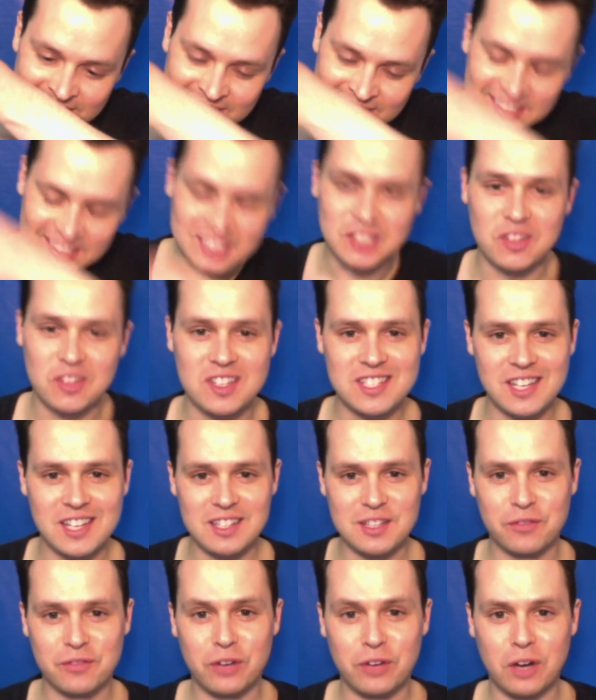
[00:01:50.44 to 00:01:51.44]
So the
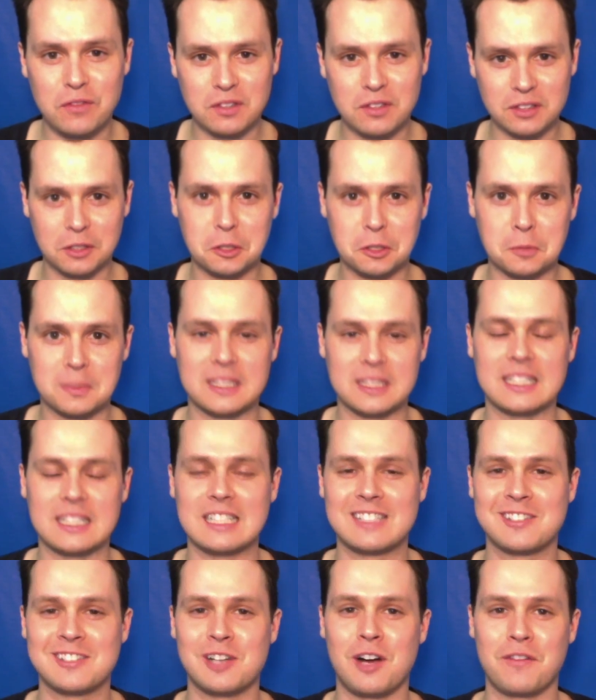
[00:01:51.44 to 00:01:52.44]
scent's evolved a little bit.
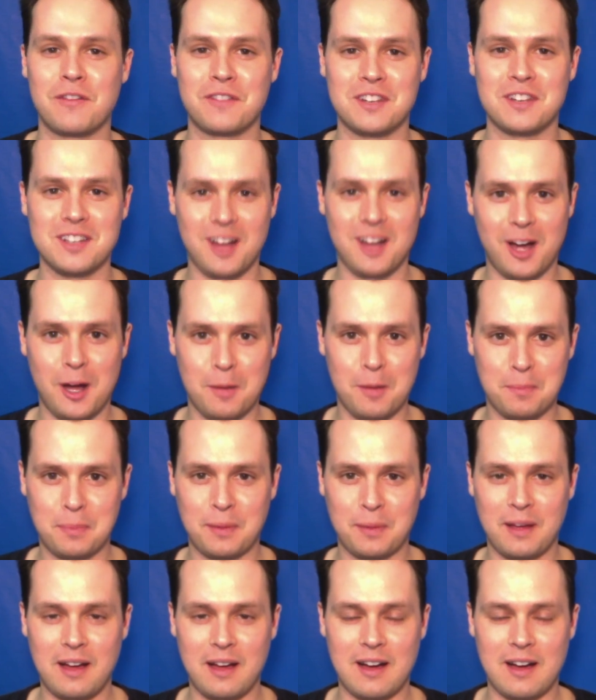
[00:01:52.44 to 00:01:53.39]
It's softened up.